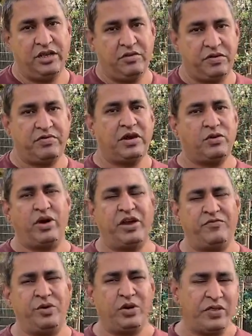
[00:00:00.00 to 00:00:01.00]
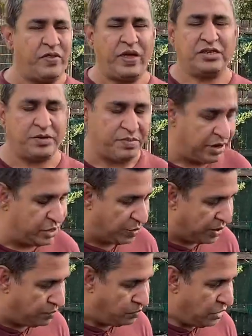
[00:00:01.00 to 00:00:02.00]
We have done quite a few other things up there as
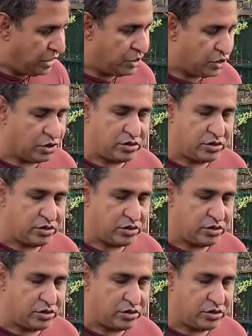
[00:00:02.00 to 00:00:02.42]
well. So